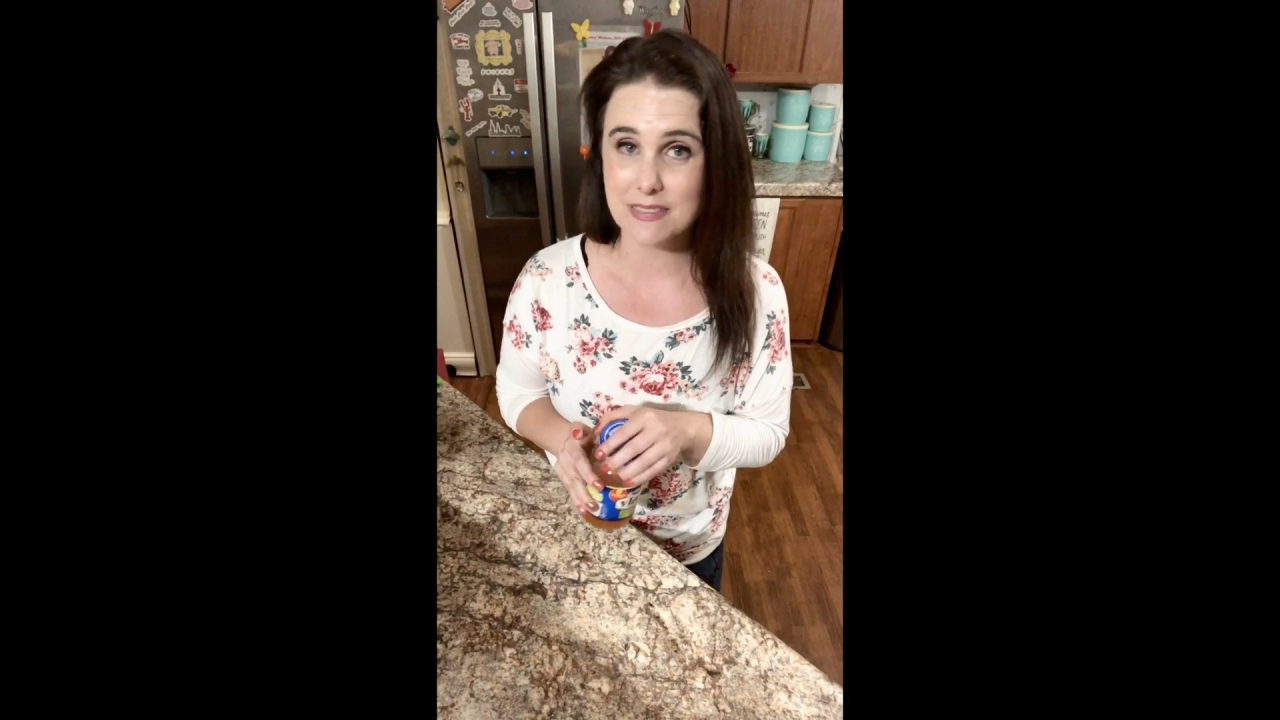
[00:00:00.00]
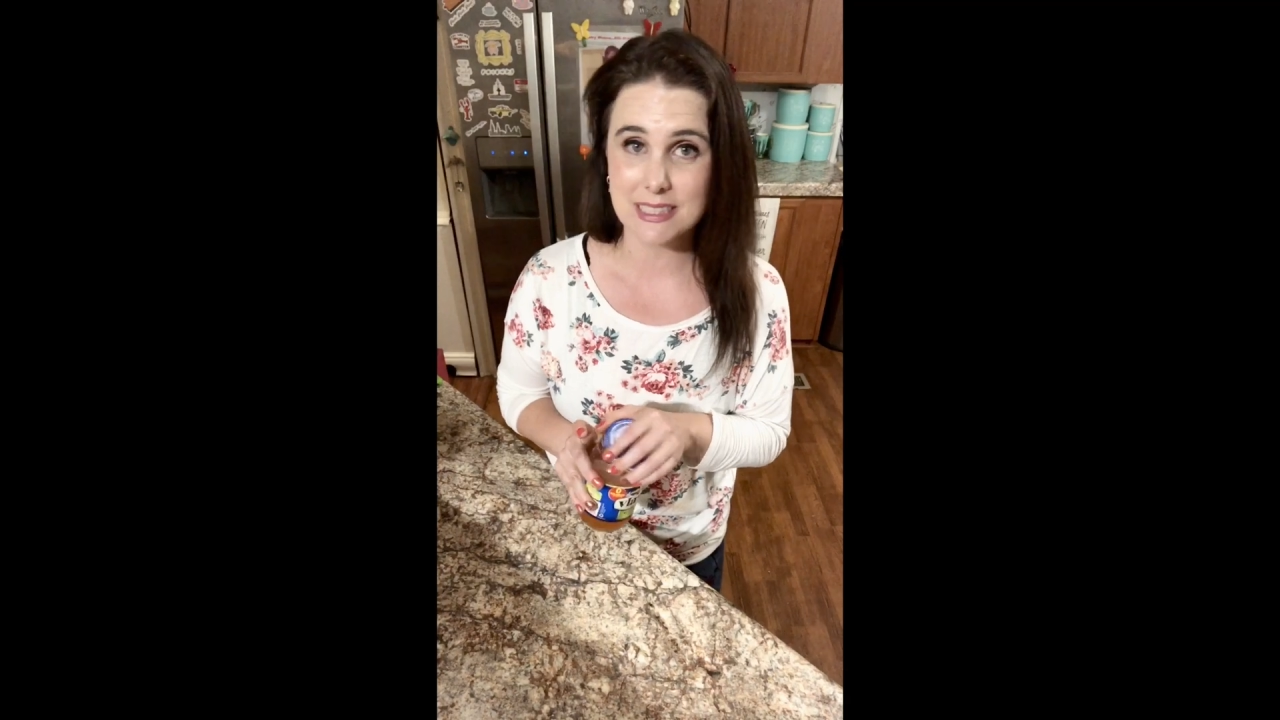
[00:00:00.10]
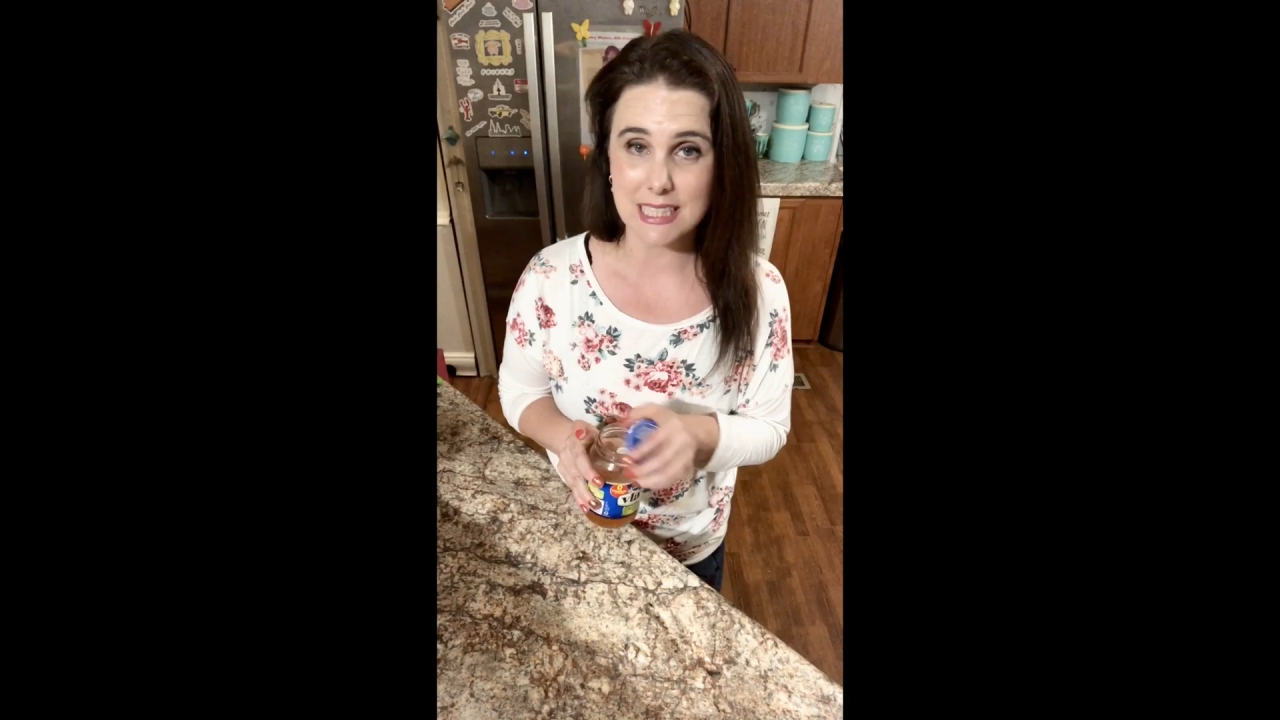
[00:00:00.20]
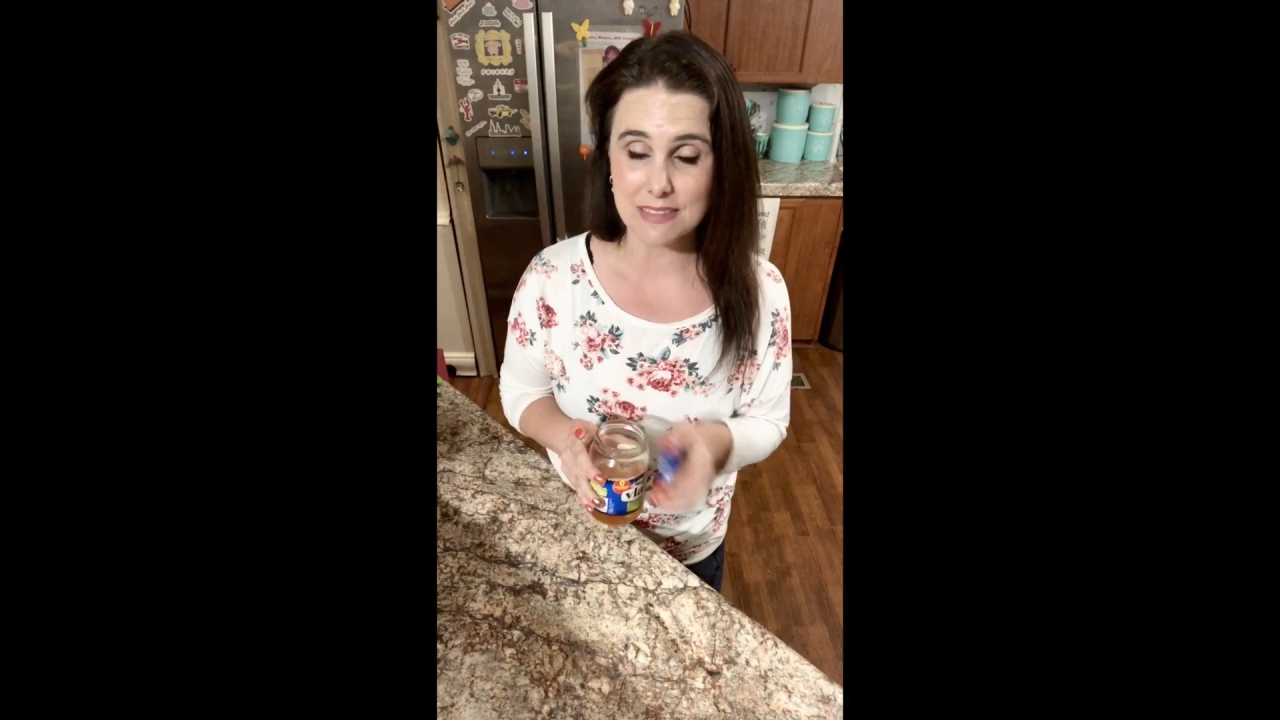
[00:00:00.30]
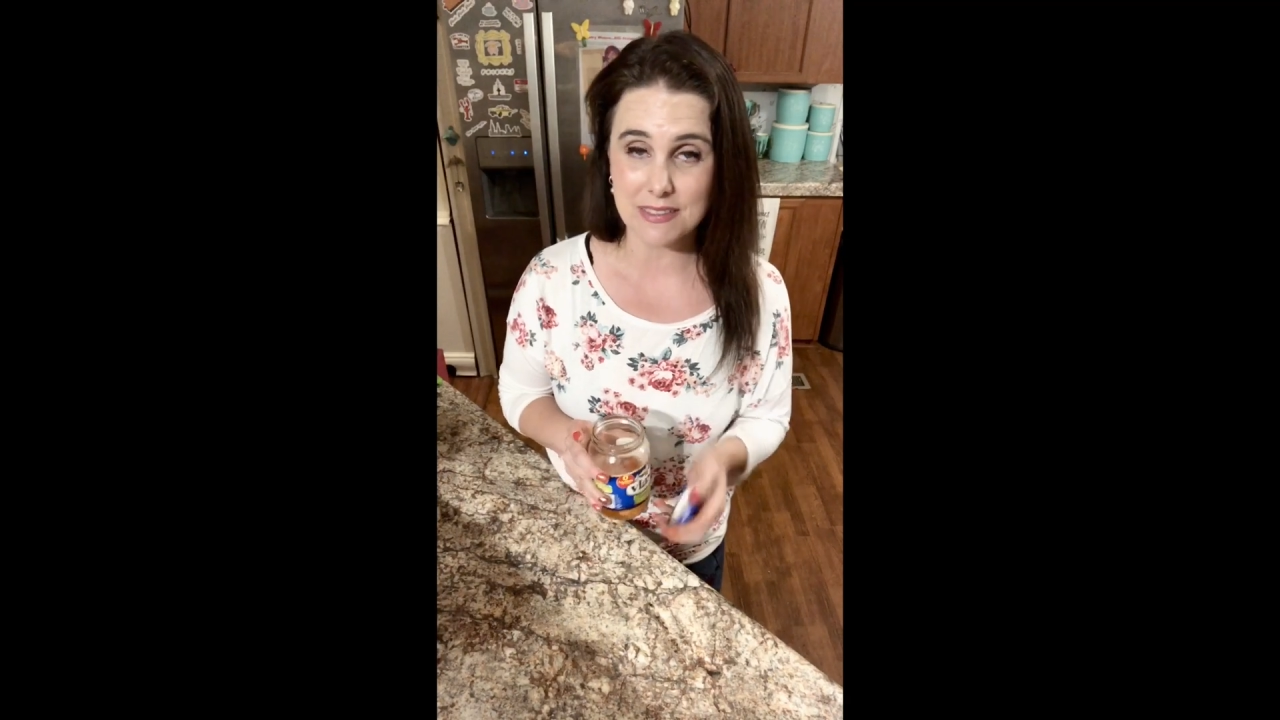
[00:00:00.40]

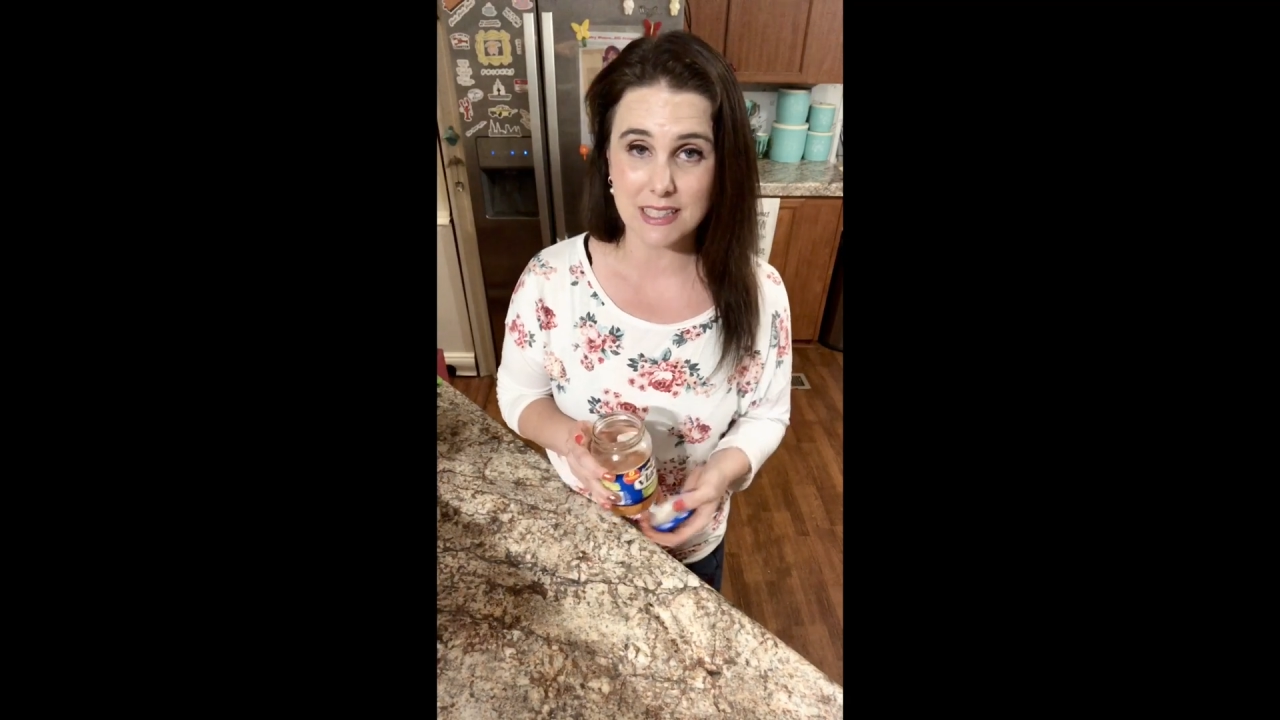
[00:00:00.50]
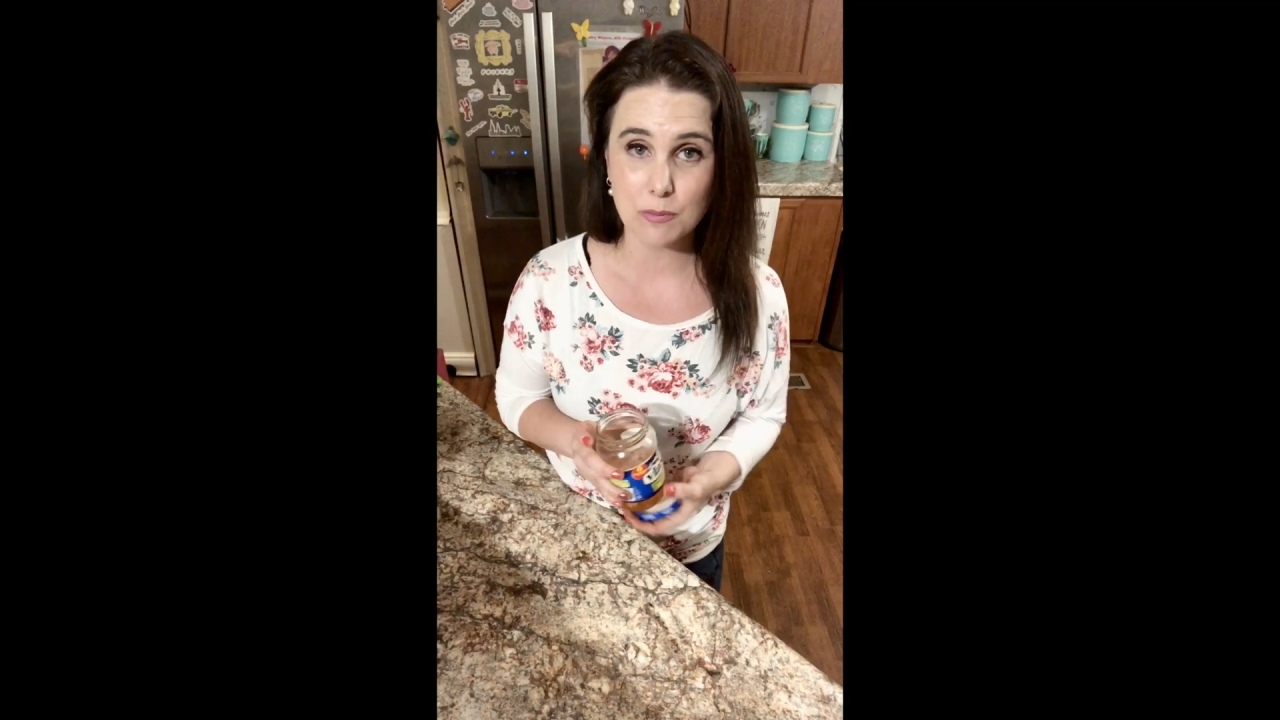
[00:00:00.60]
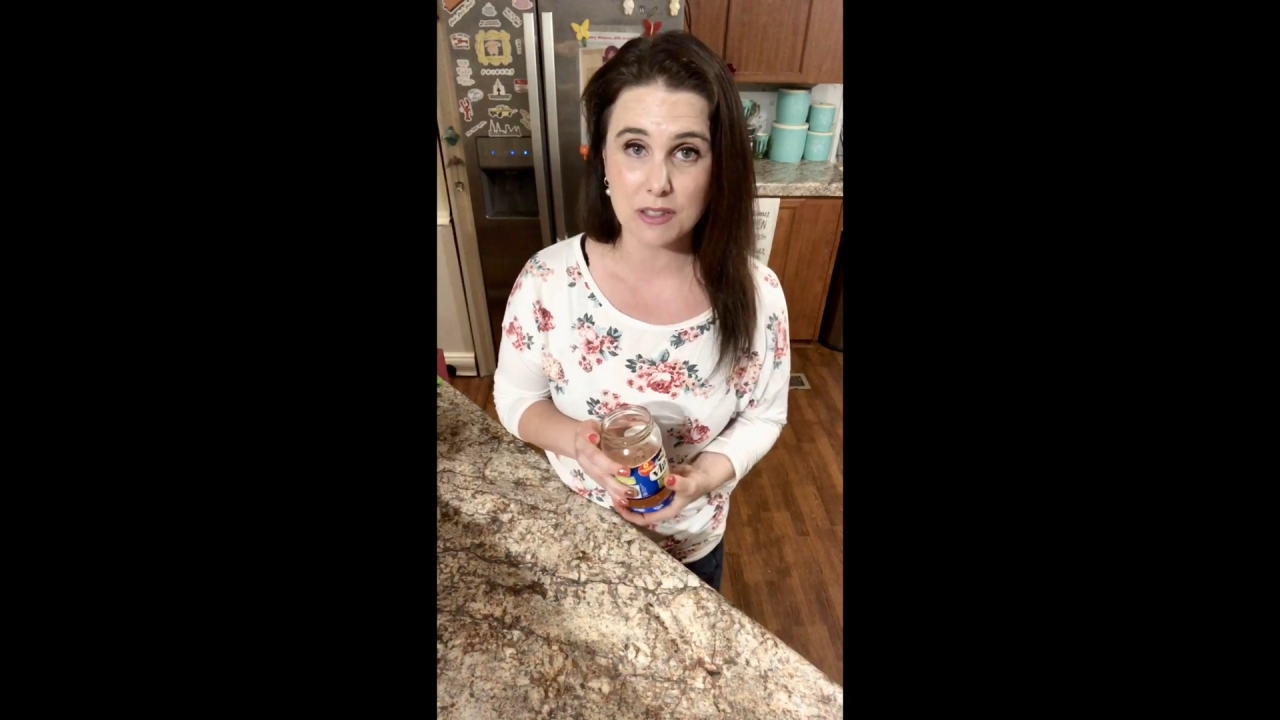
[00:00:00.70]
TV with